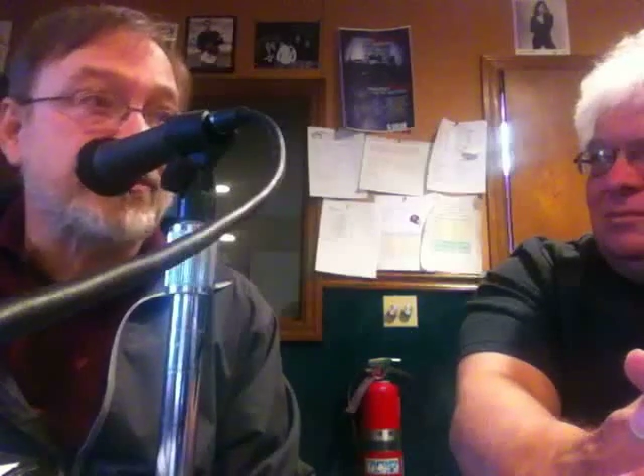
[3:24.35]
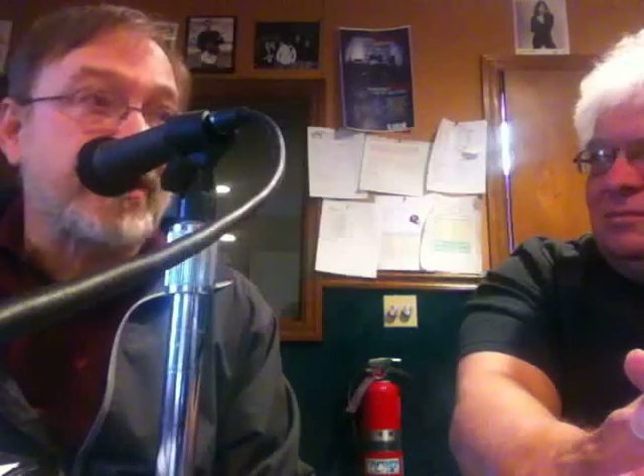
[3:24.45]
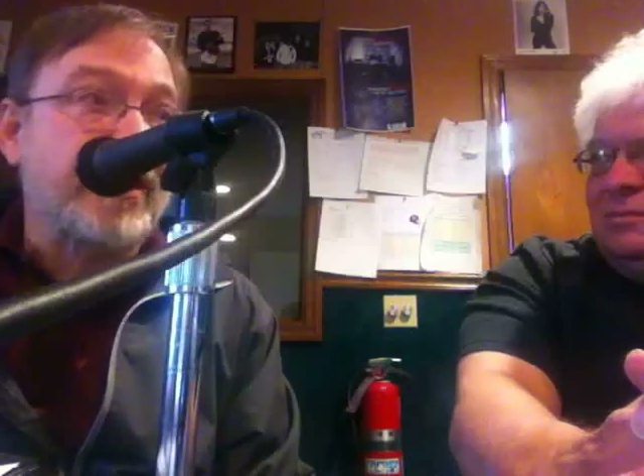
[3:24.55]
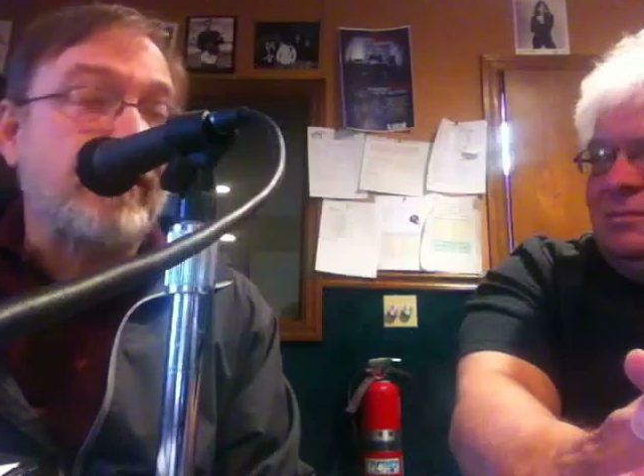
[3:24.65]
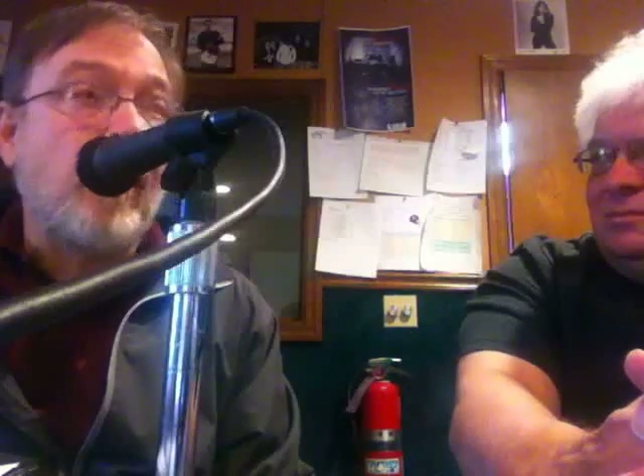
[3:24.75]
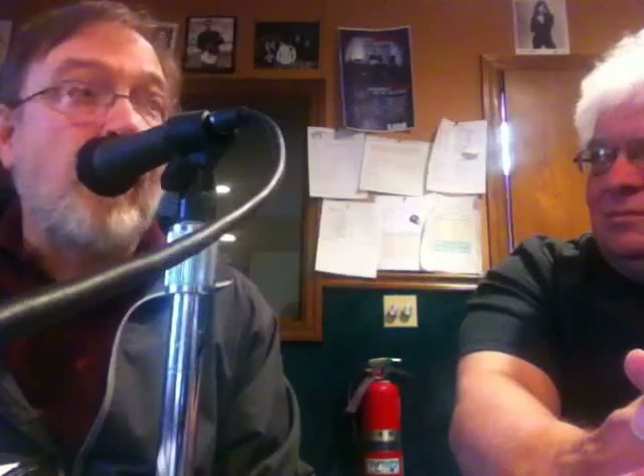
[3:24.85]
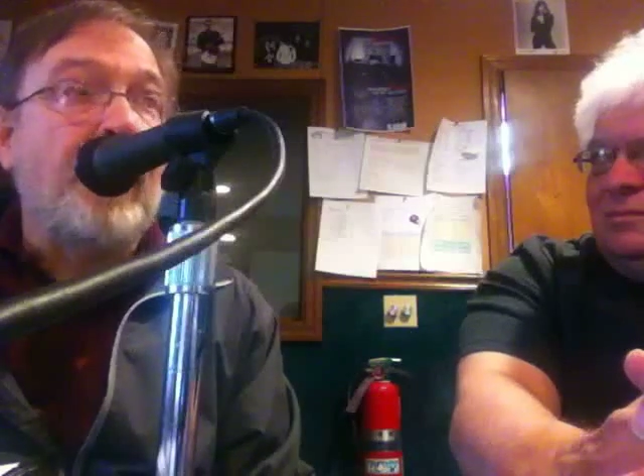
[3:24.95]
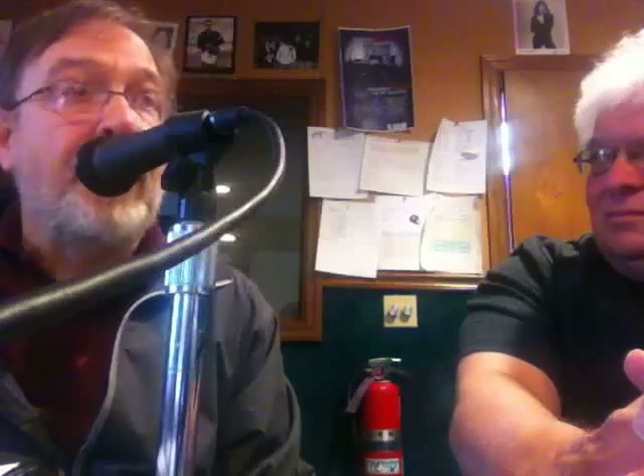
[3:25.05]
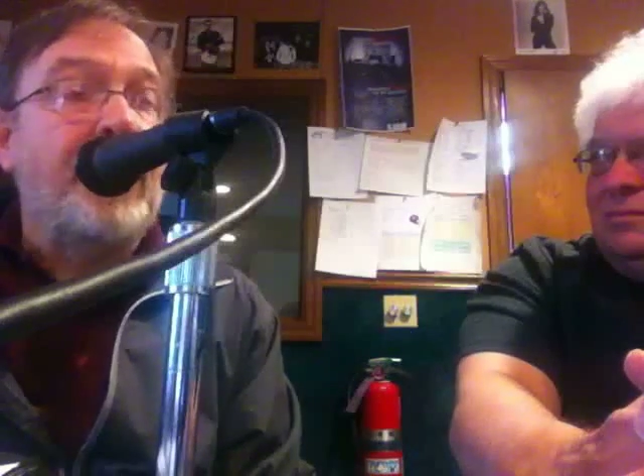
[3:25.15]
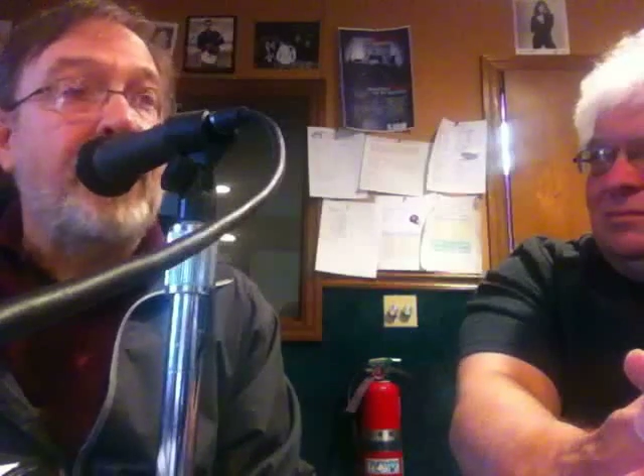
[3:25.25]
a day.
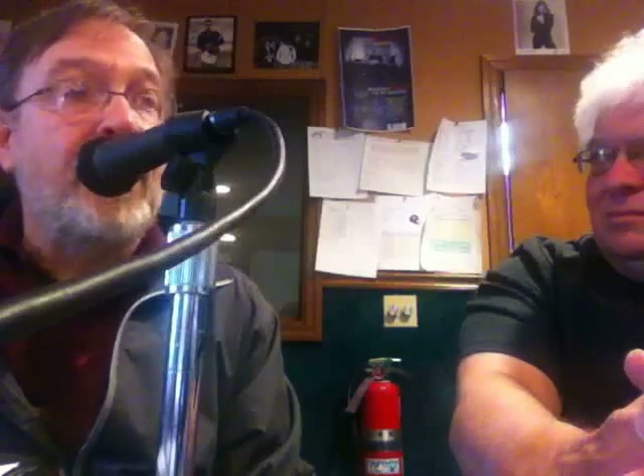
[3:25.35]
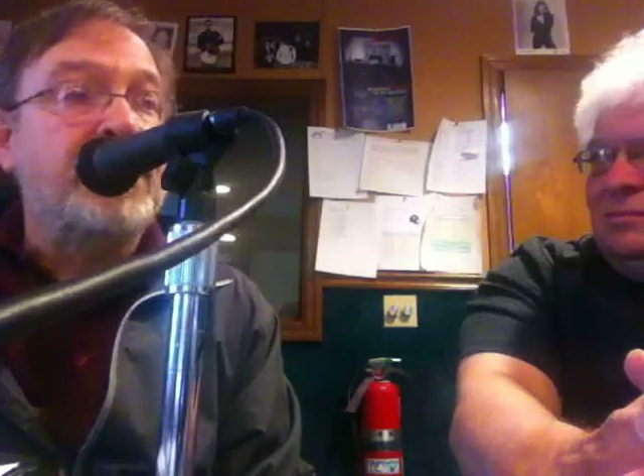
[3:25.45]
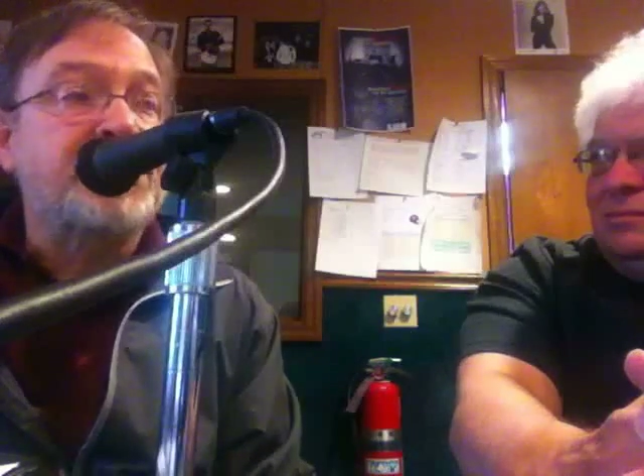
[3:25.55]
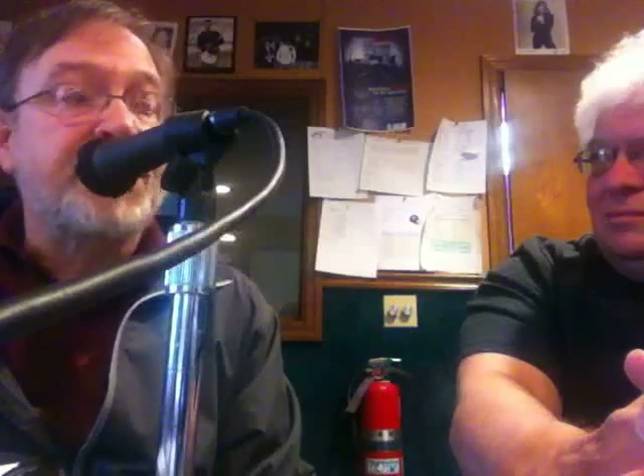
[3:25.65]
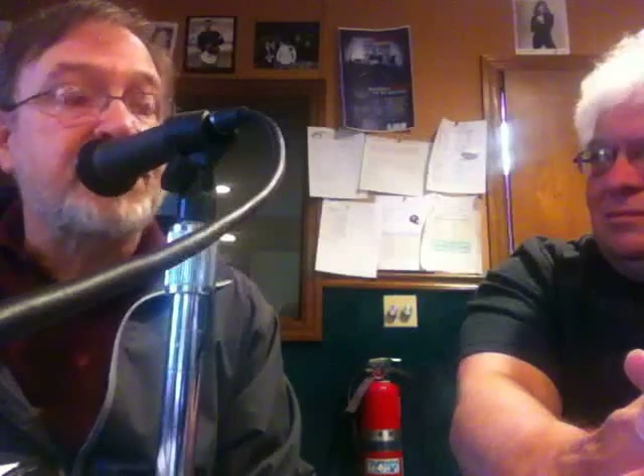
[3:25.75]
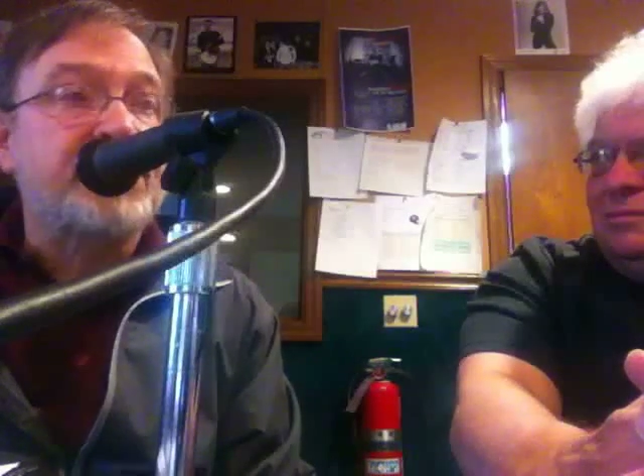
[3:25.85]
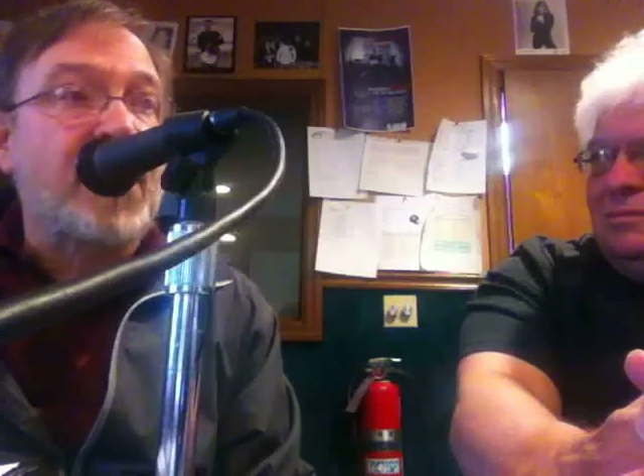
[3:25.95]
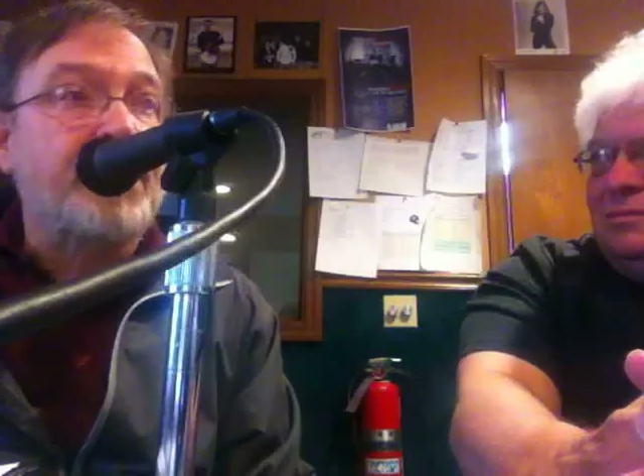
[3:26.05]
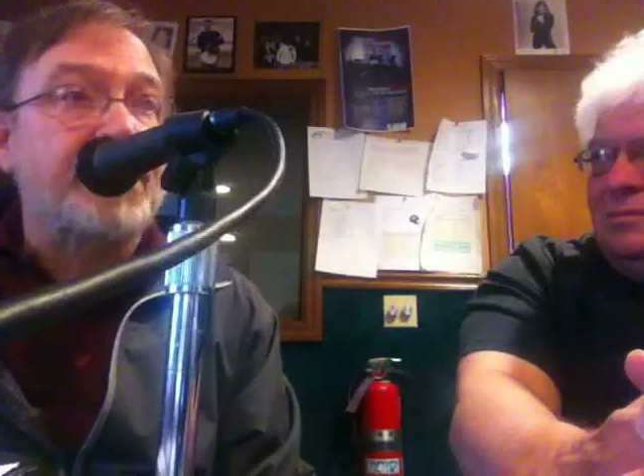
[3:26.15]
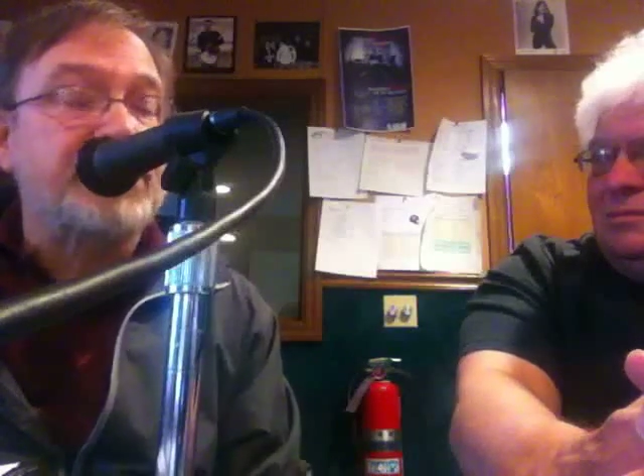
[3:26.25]
At
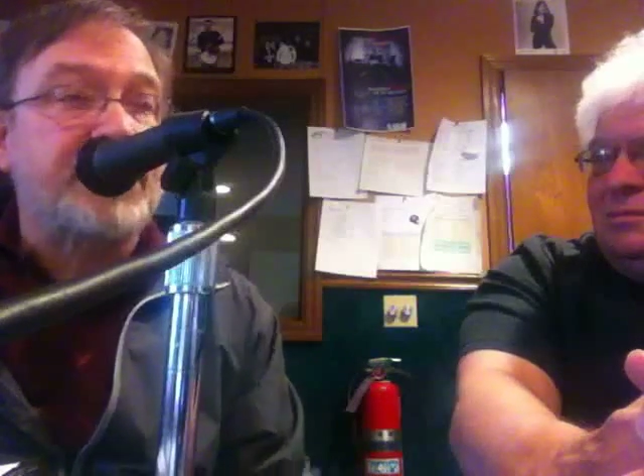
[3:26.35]
Spindletop, it was